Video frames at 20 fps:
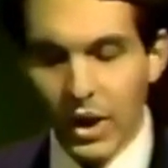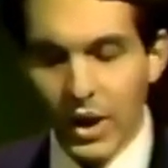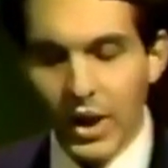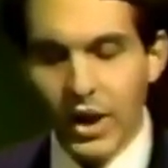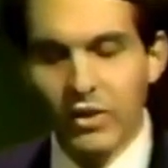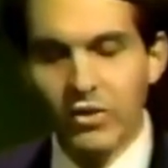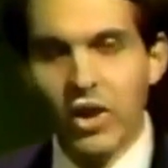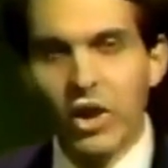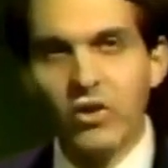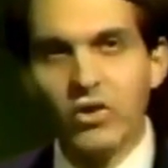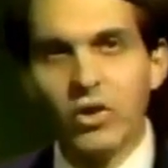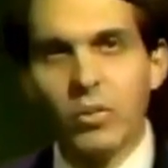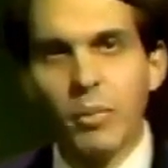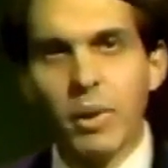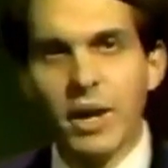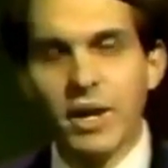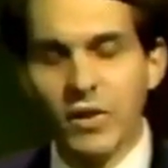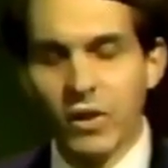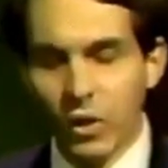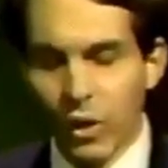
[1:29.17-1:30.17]
It's
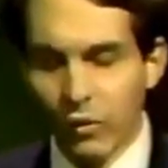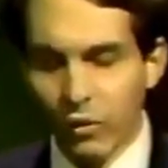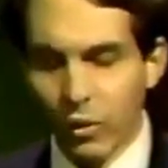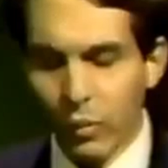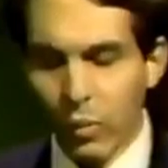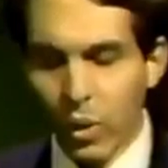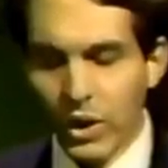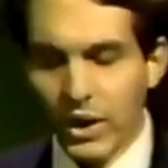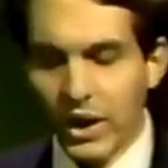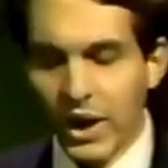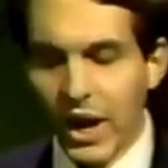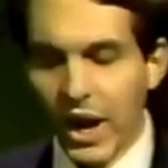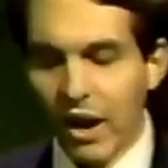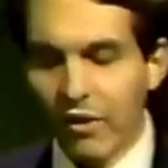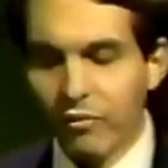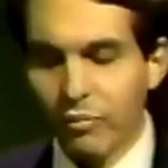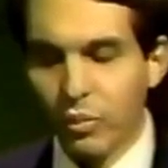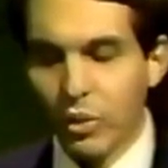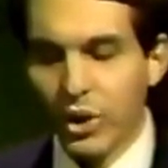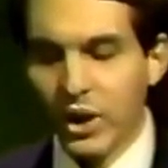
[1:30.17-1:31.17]
estimated that over
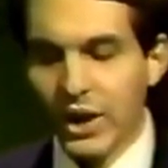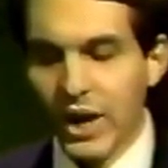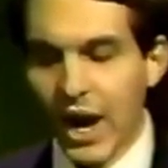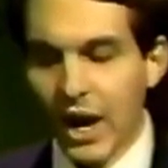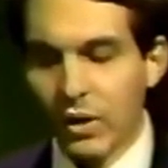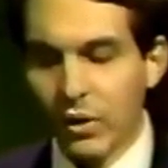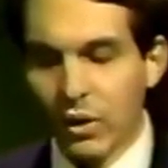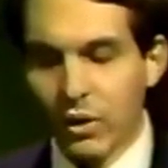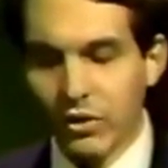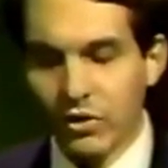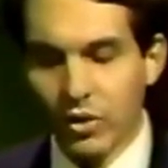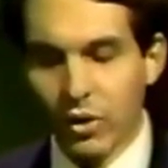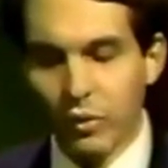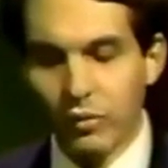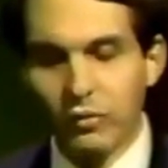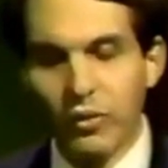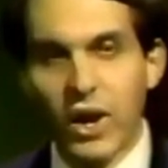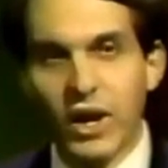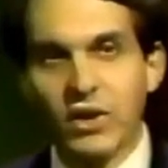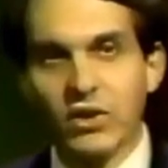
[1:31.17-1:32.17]
1.5 million adults are
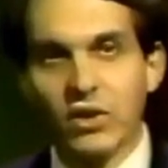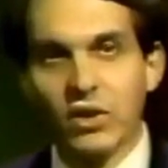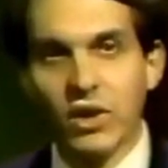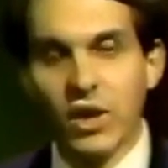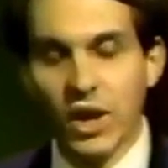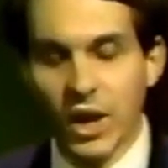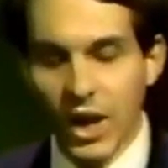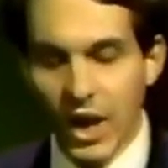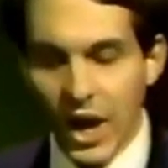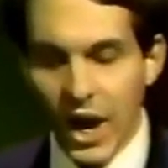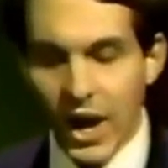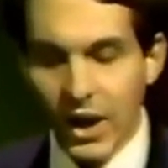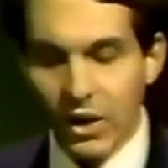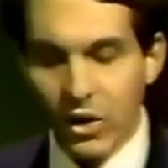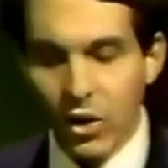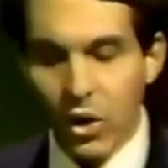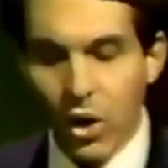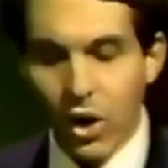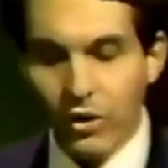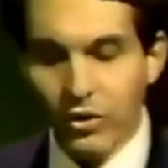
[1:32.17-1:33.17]
affected at a
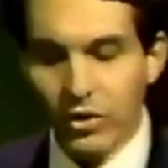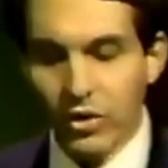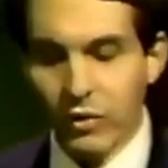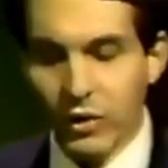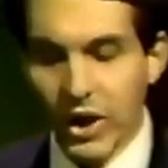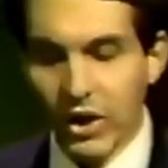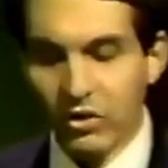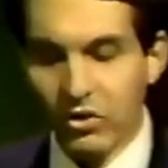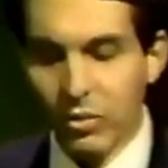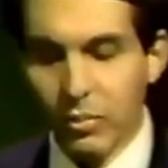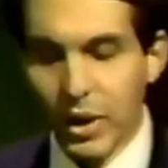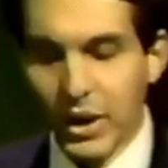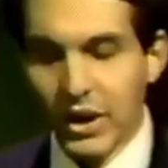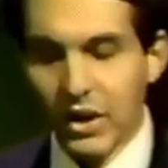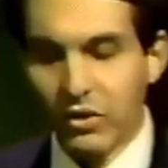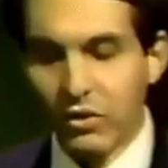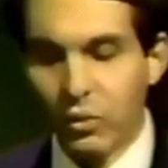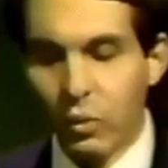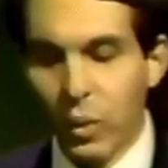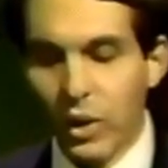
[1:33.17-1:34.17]
cost of an
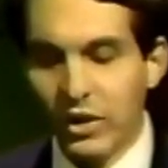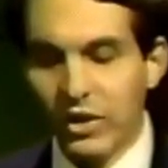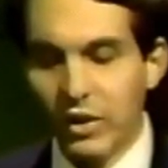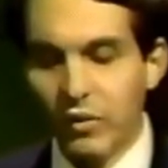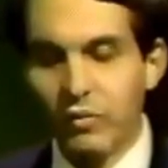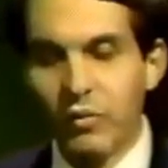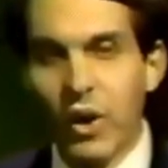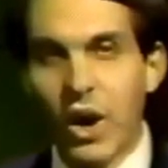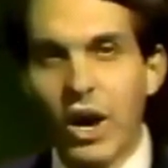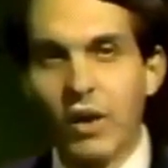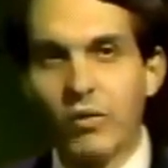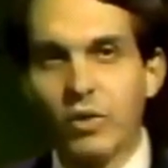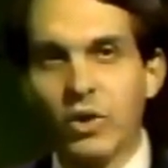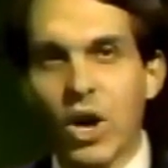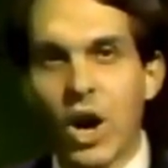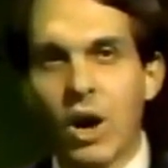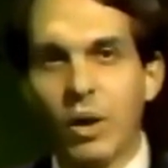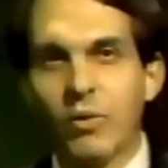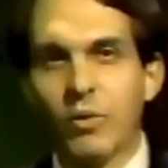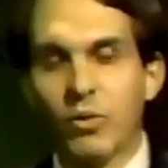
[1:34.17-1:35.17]
estimated $25,
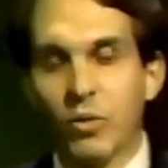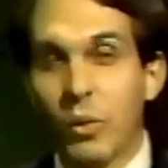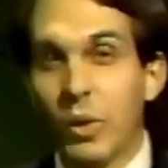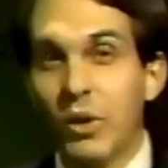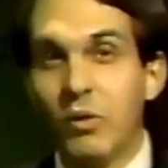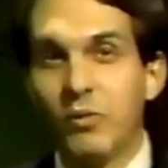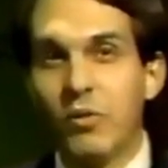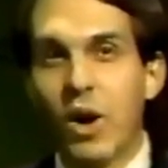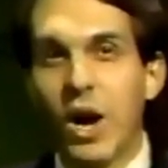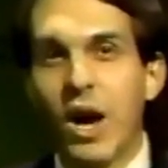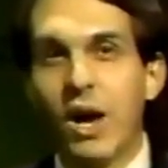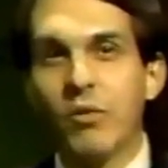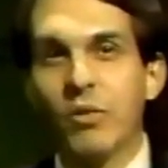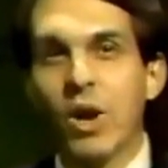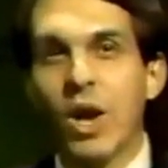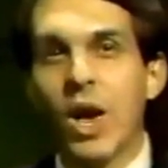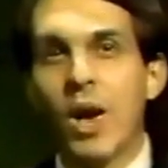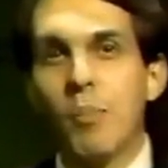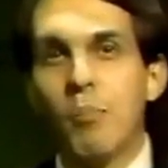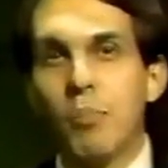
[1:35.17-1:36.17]
$25
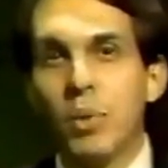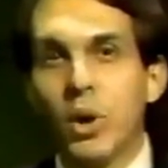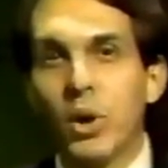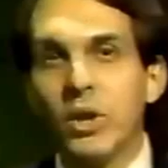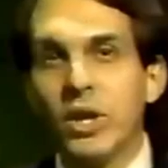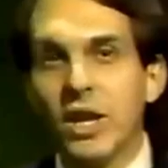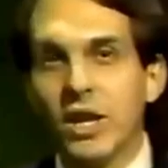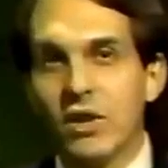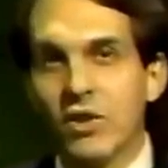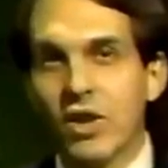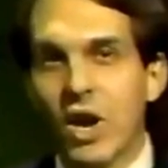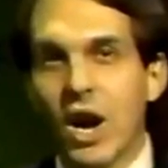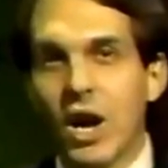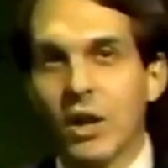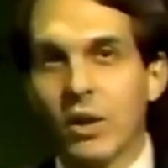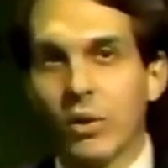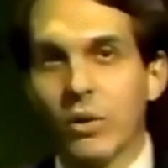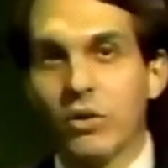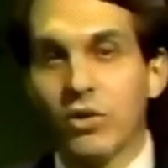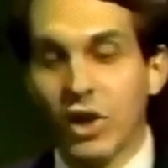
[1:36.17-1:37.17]
billion
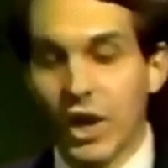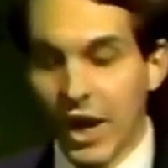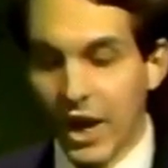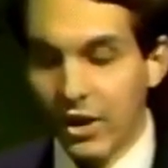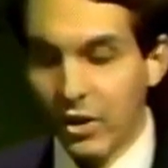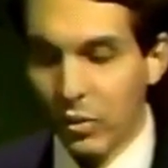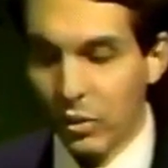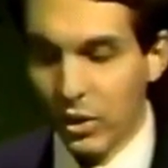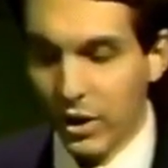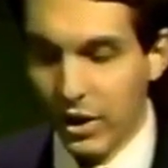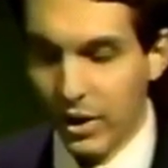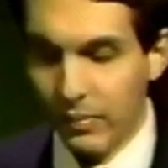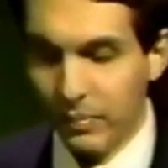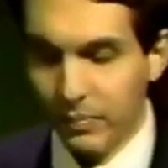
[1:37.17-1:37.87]
annually.